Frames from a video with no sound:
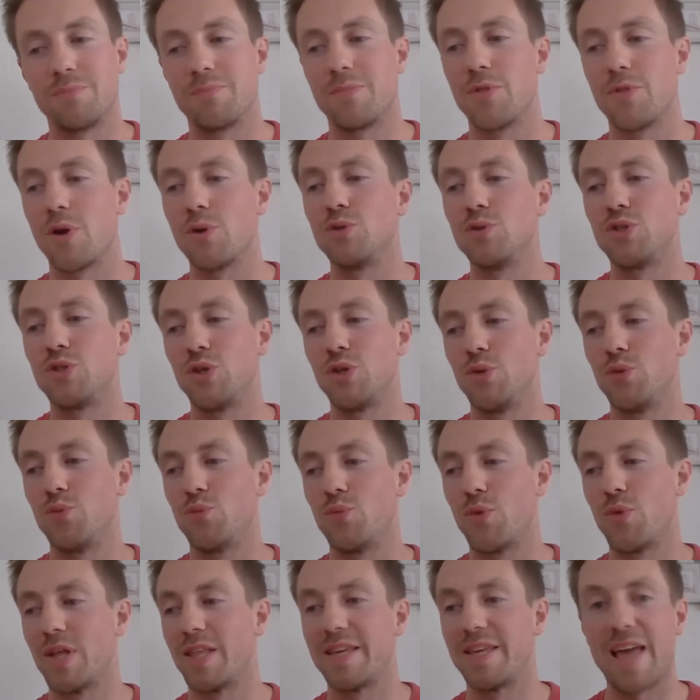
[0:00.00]
those who
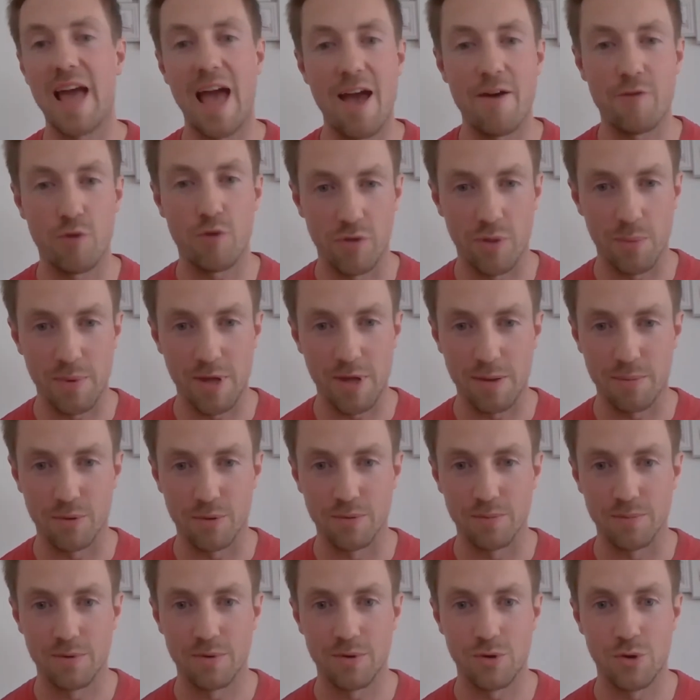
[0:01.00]
really care for other
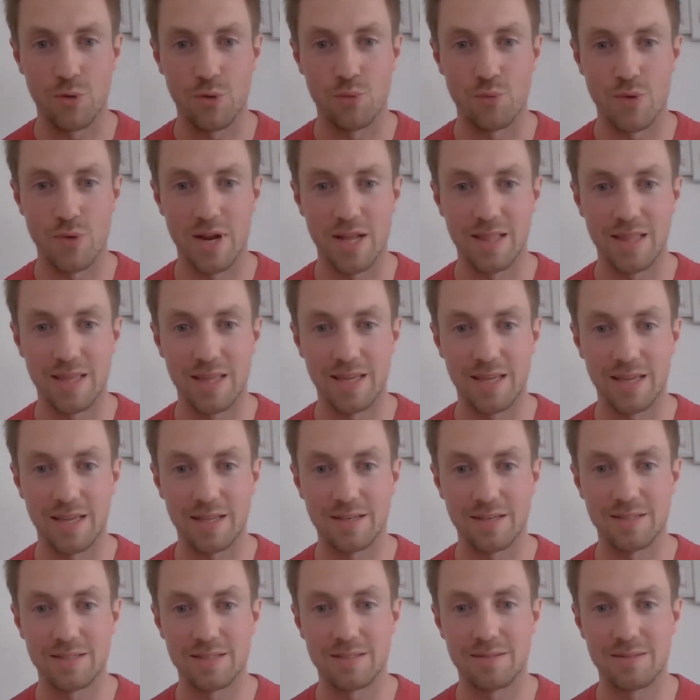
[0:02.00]
people, who
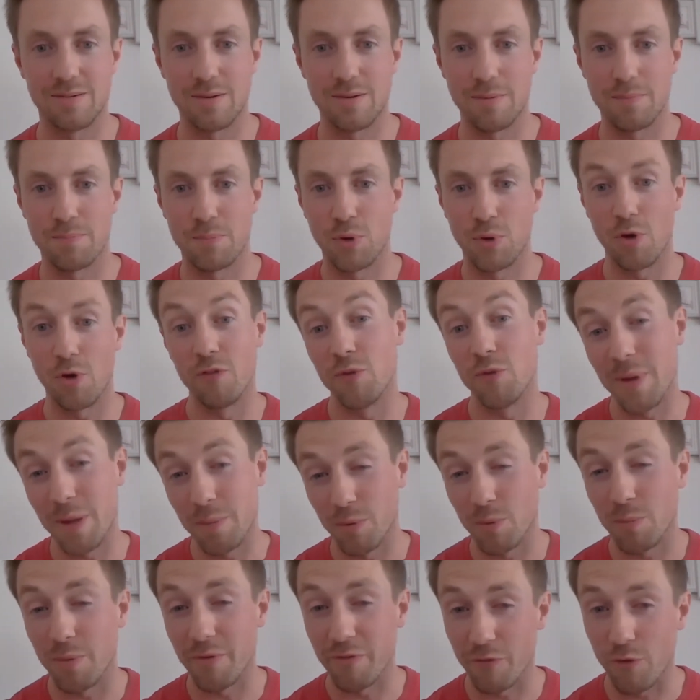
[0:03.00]
really put other people
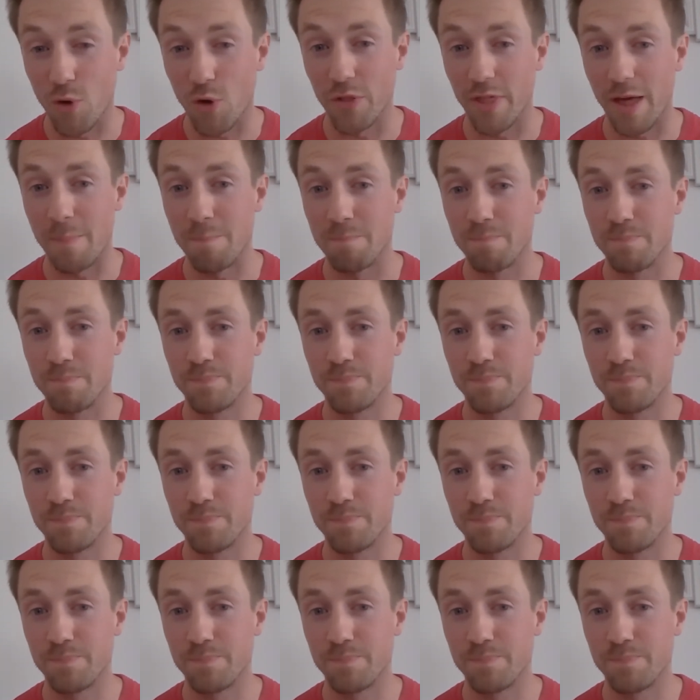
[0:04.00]
before them.